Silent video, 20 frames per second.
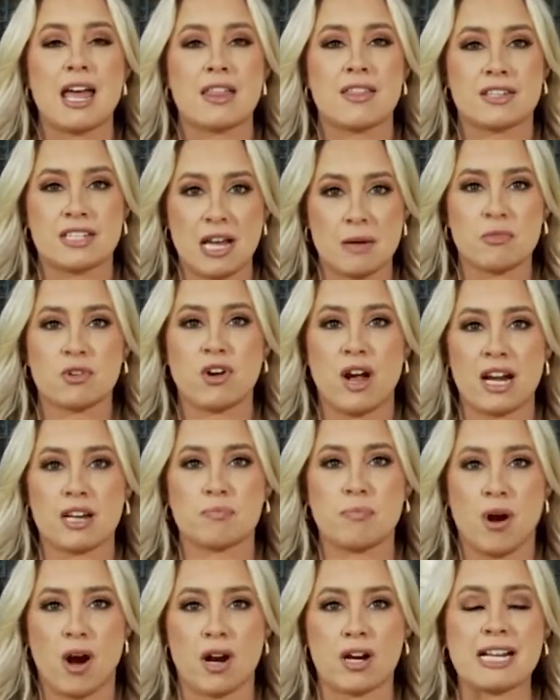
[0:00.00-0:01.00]
the Democratic
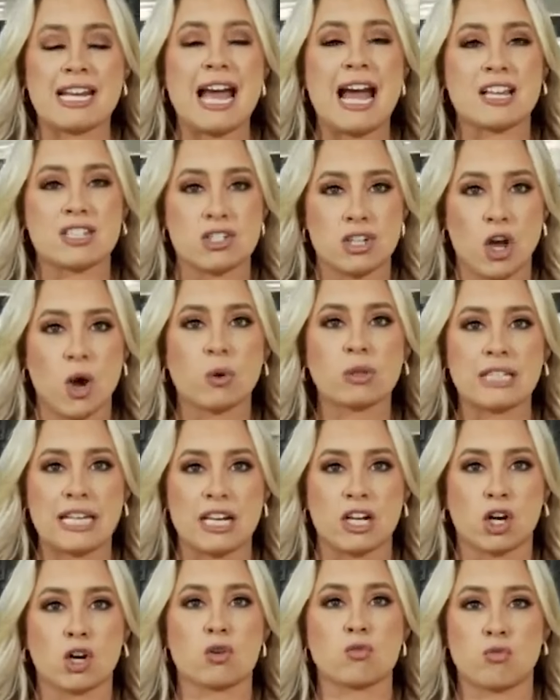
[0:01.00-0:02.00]
Party has no
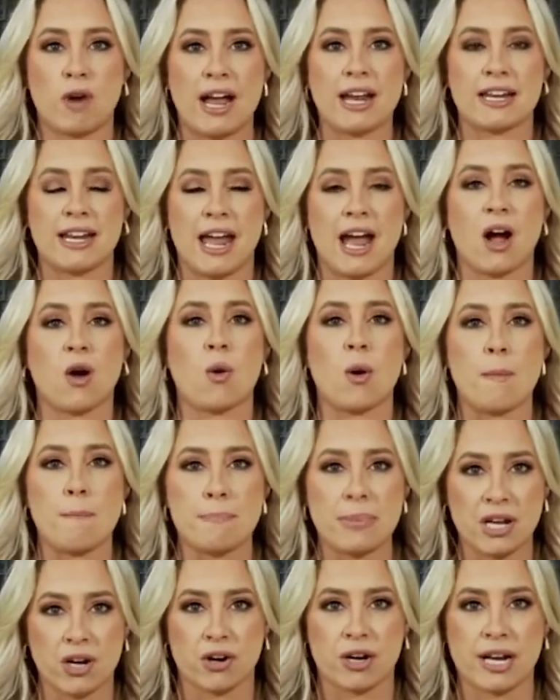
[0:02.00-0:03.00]
leader right now,
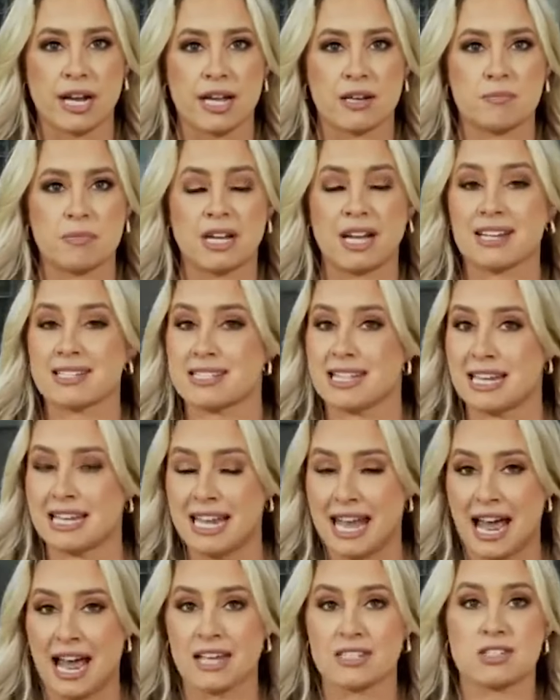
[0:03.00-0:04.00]
period, because they
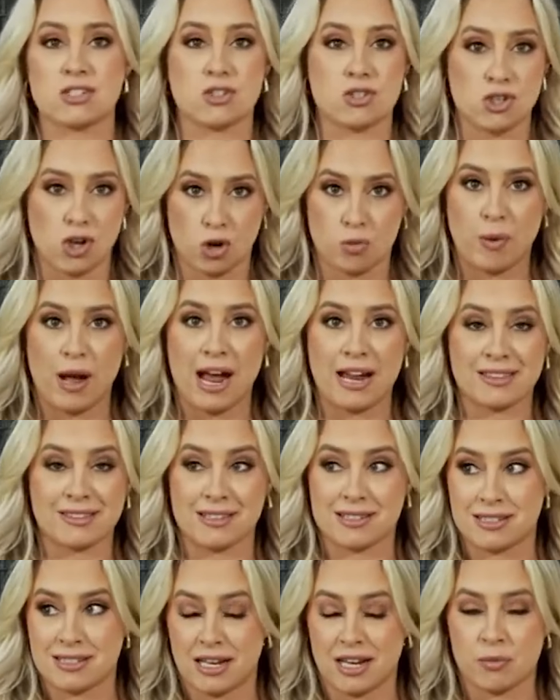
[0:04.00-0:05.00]
cast Joe Biden,
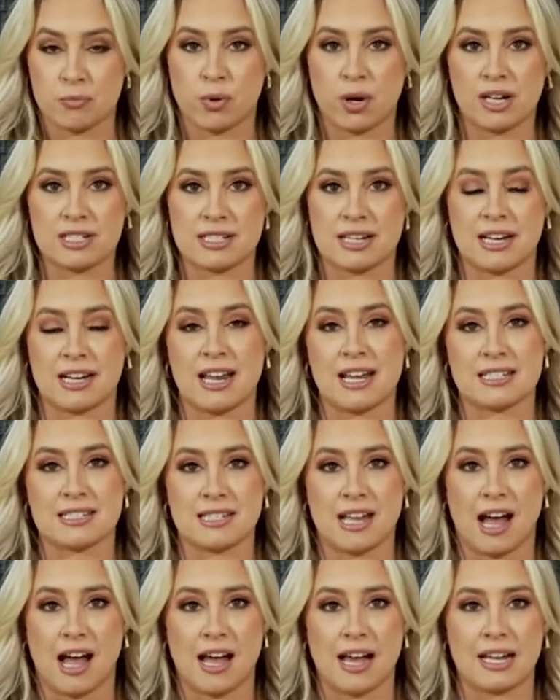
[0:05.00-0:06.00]
the sitting president,
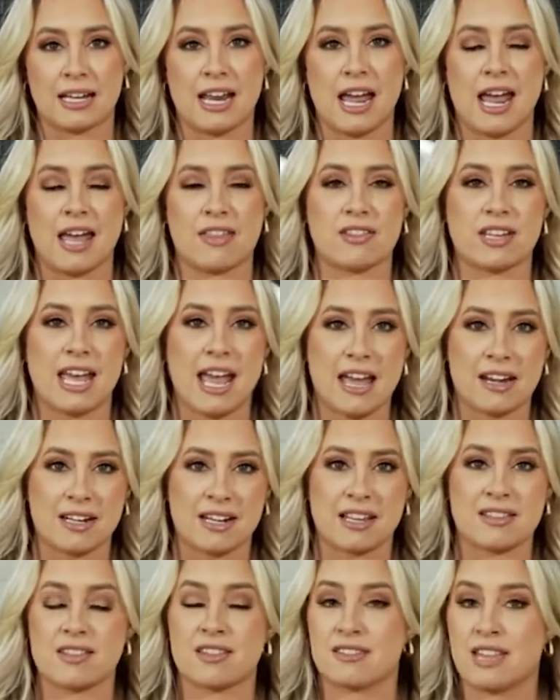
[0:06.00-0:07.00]
aside, and the
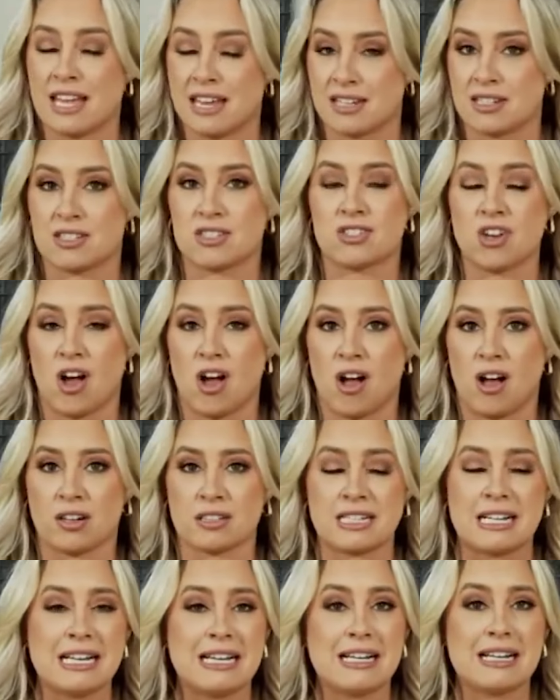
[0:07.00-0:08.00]
candidate that they installed
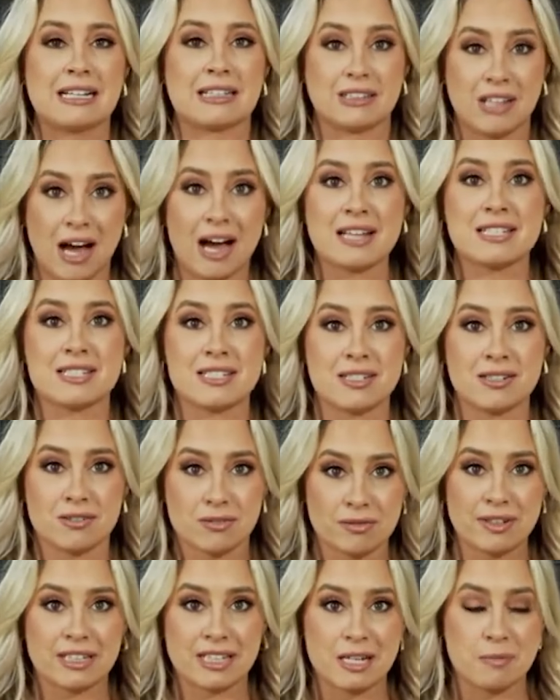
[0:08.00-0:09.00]
called lost
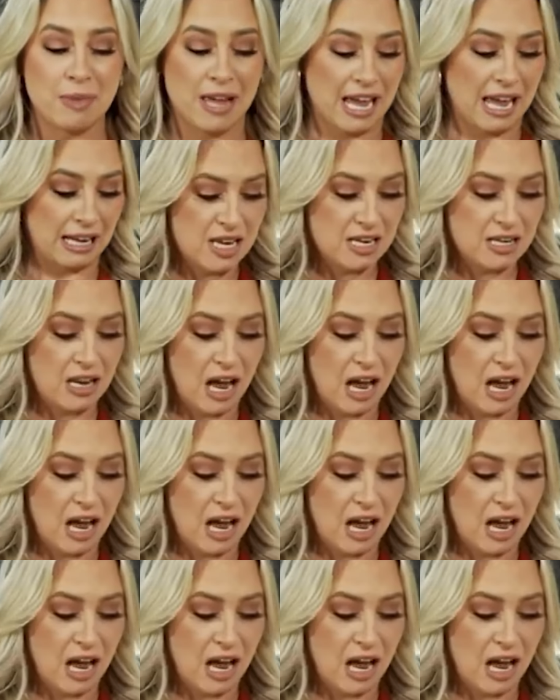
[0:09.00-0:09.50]
really big.